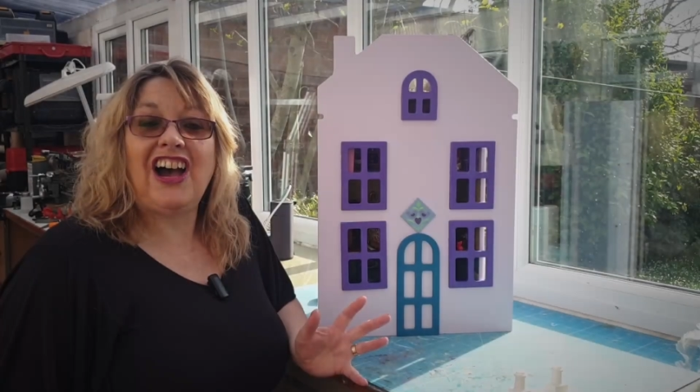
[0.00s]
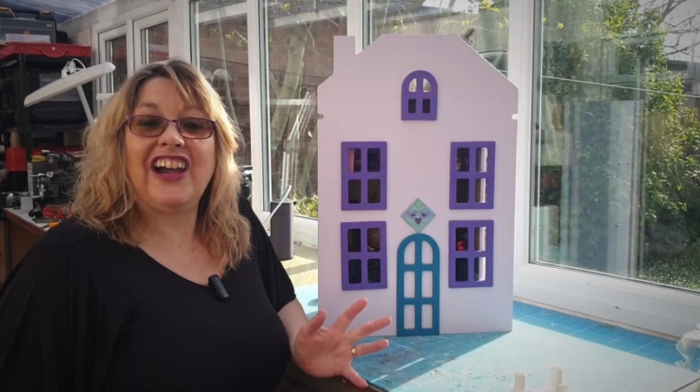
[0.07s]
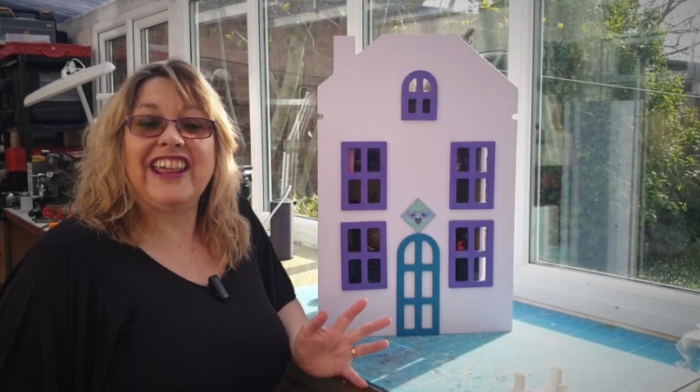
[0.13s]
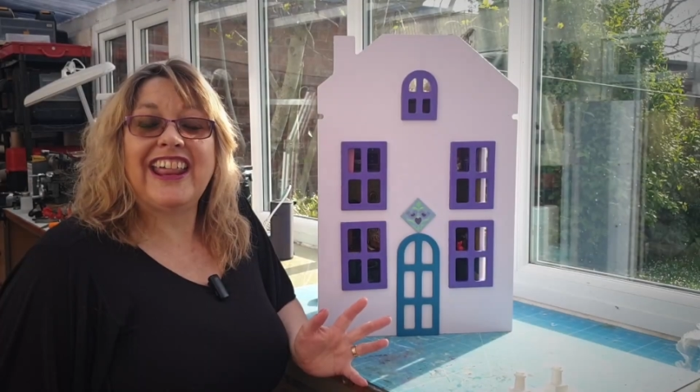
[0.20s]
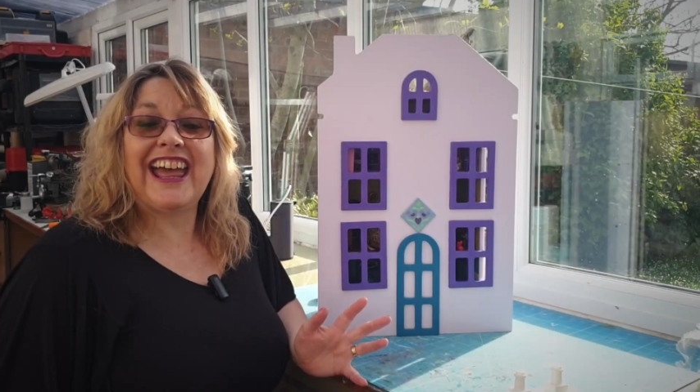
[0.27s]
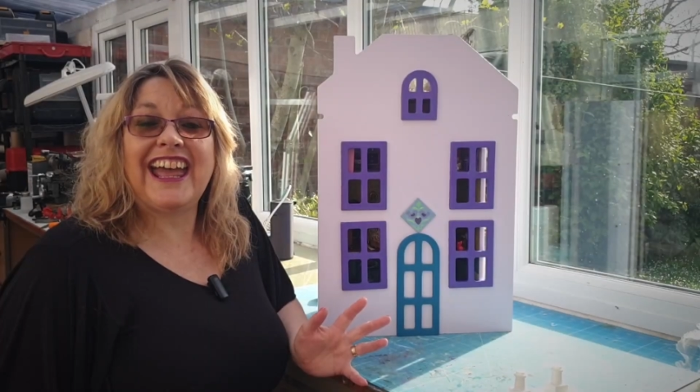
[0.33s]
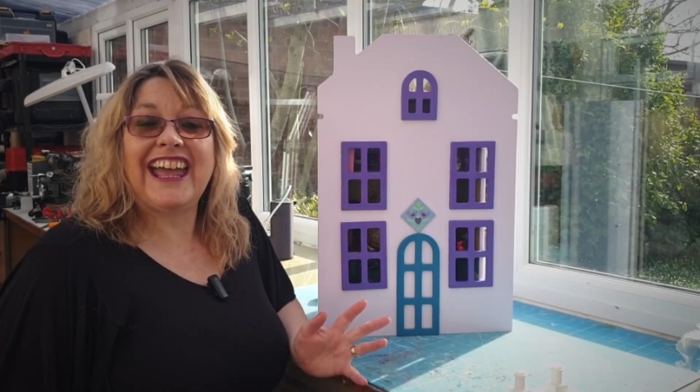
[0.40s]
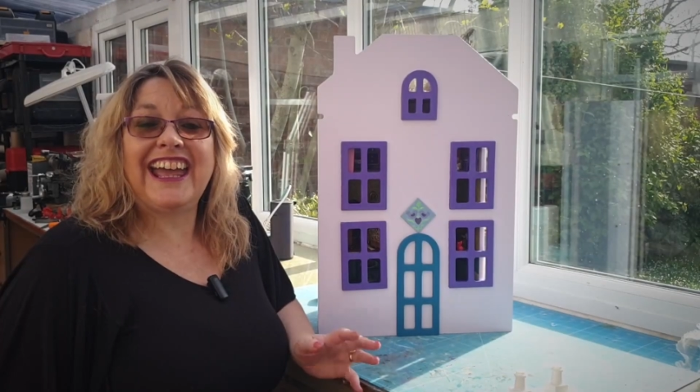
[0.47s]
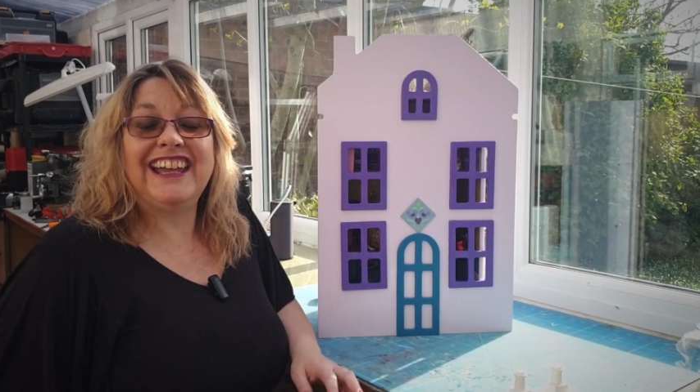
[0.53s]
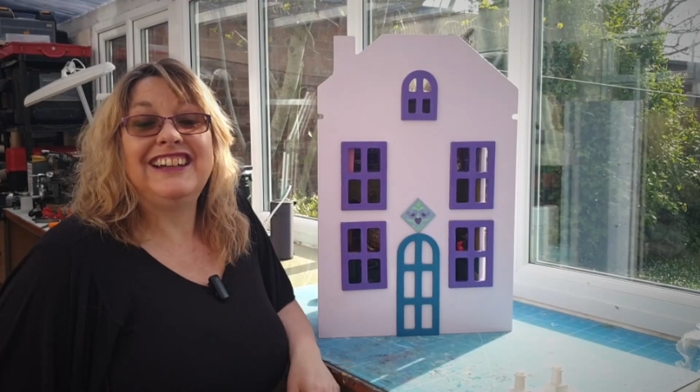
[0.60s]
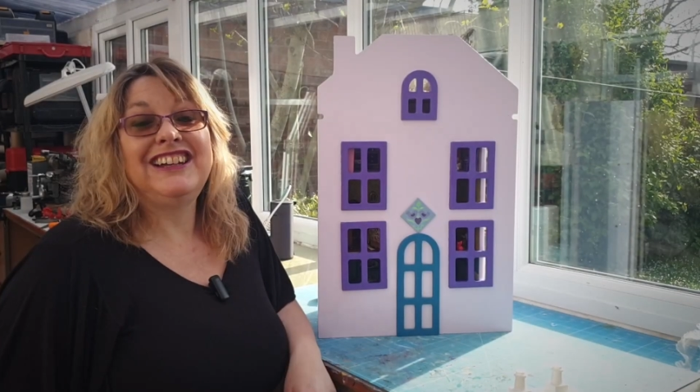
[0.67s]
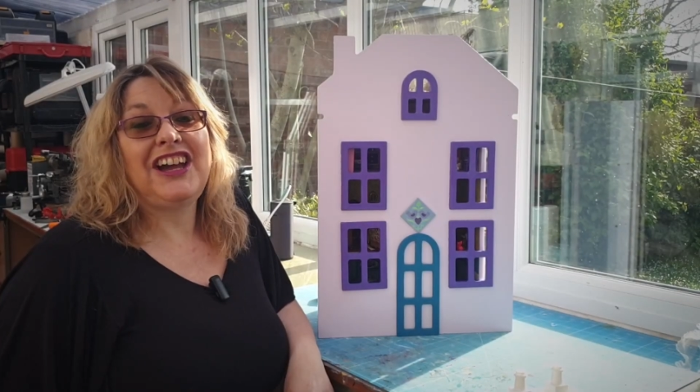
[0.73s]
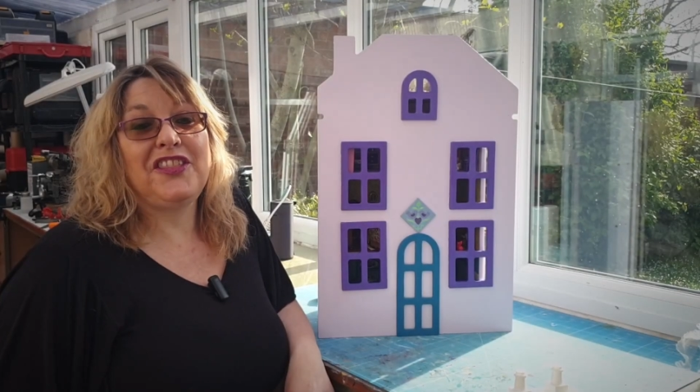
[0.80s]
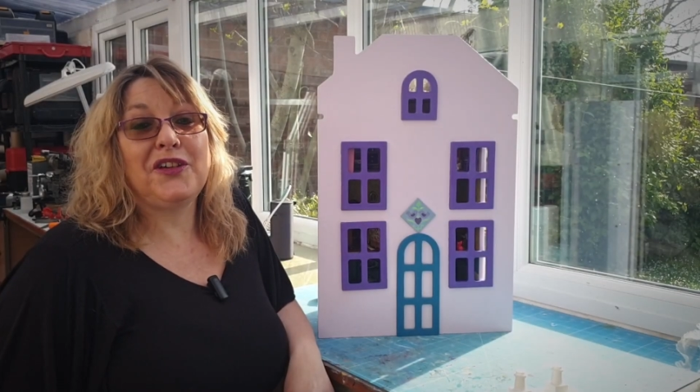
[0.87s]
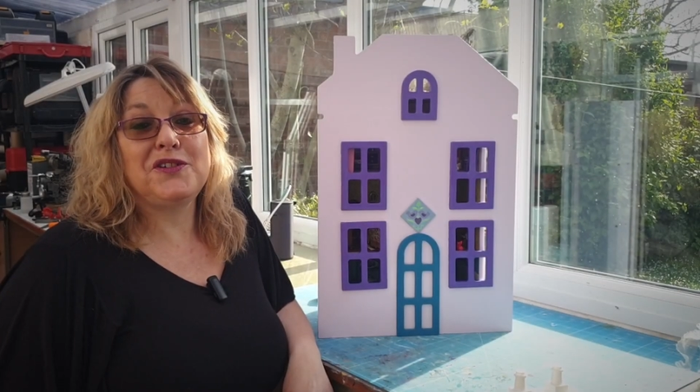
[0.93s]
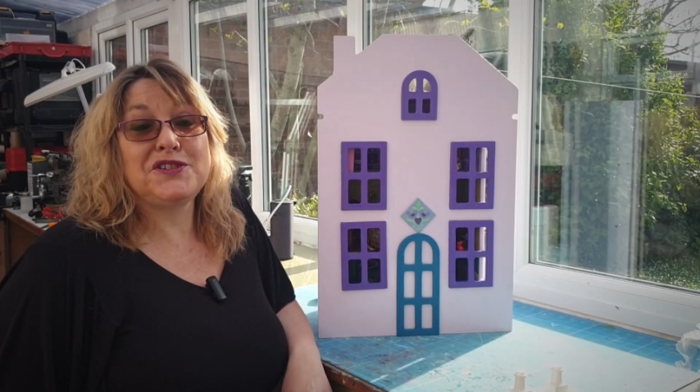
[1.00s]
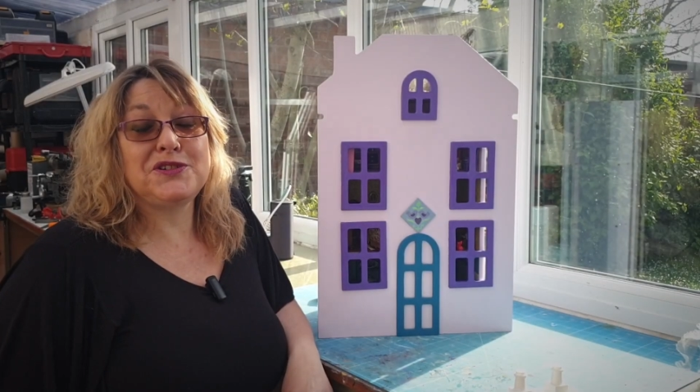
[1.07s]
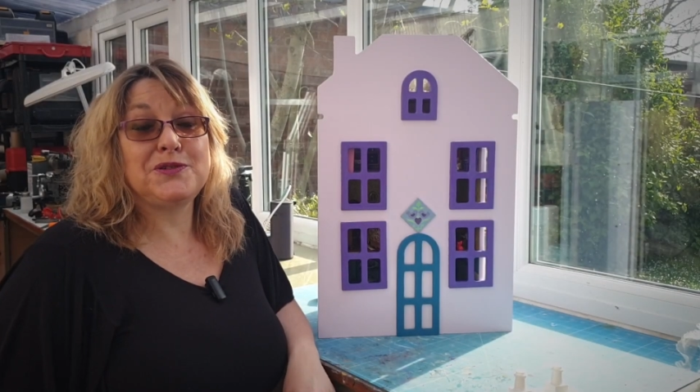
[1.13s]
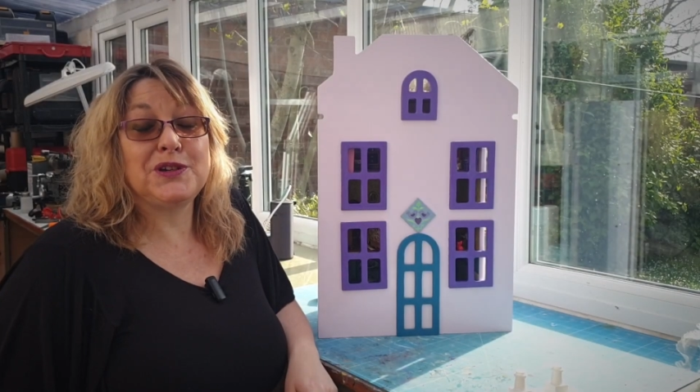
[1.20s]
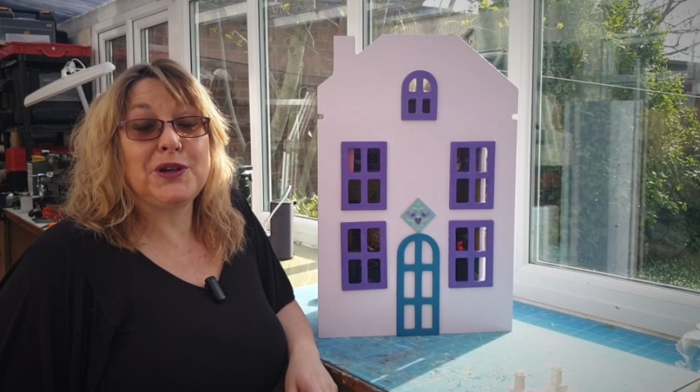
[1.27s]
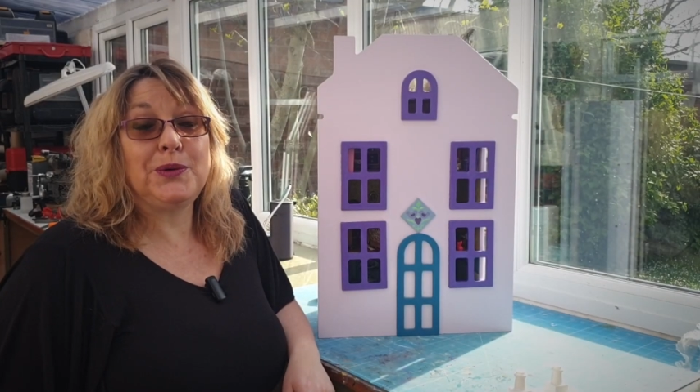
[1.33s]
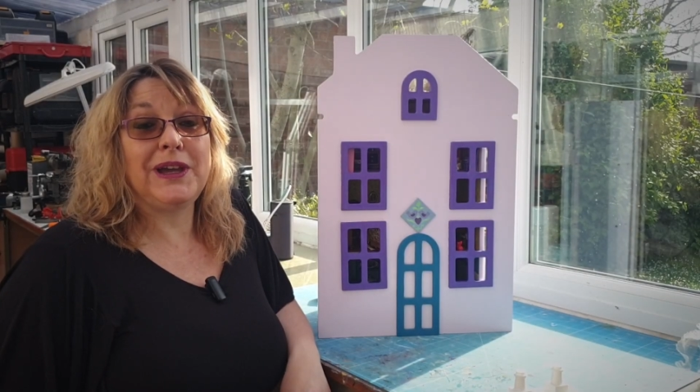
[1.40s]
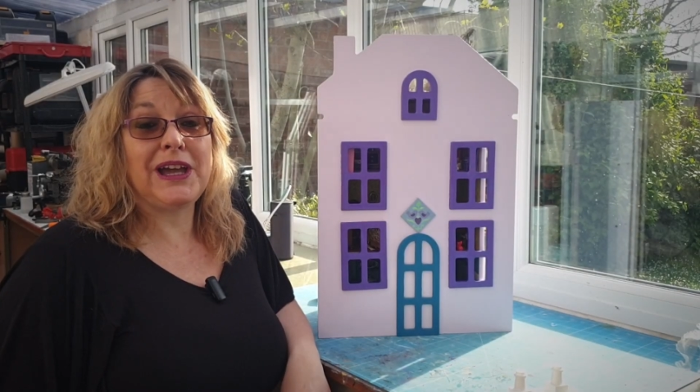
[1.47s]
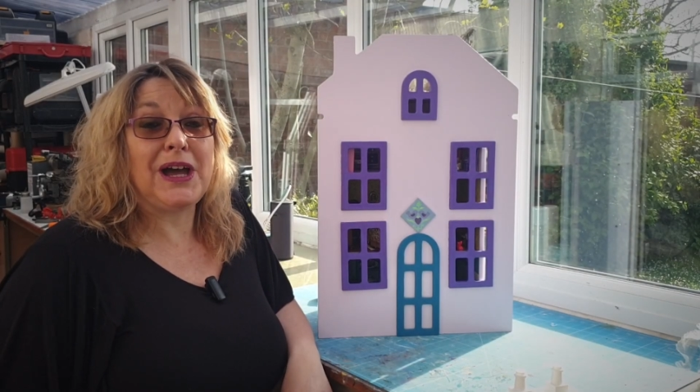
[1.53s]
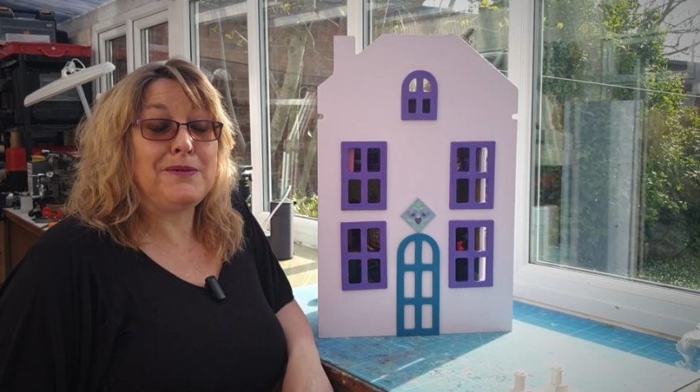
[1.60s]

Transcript: Hi there, I thought I'd do a quick